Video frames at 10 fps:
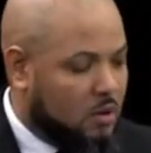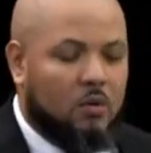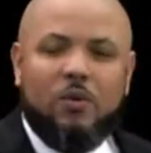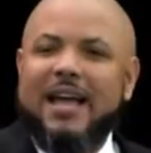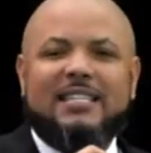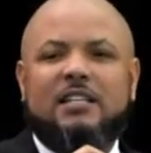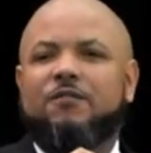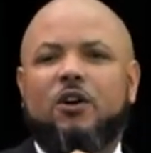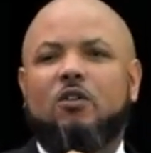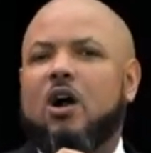We asking
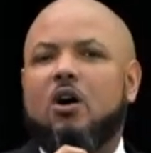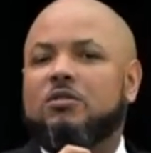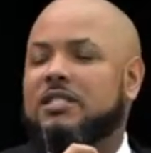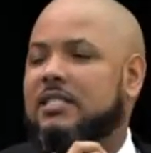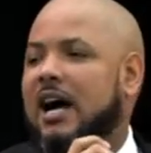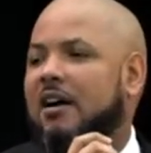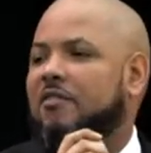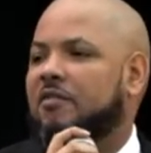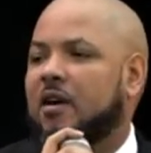for the wrong stuff.